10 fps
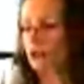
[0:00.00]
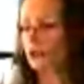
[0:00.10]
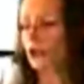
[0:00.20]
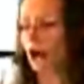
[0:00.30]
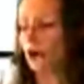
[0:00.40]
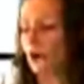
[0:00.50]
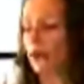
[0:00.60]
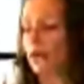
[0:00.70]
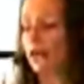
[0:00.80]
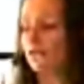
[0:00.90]
So
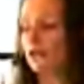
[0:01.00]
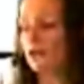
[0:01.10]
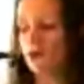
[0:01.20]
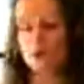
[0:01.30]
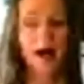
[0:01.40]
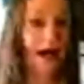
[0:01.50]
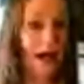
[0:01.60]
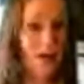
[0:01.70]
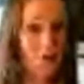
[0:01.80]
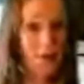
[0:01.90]
if you do not
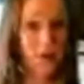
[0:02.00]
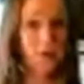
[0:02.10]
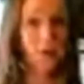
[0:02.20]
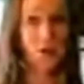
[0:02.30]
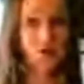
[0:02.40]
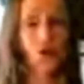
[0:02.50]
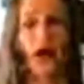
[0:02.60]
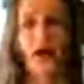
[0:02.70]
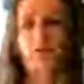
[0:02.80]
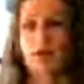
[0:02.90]
have milk or you
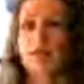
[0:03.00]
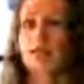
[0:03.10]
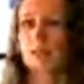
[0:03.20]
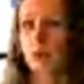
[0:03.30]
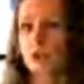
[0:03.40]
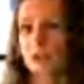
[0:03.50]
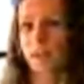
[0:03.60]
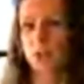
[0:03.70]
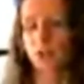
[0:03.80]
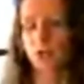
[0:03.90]
don't have one of these milk
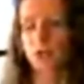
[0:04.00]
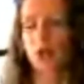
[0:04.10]
substitutes,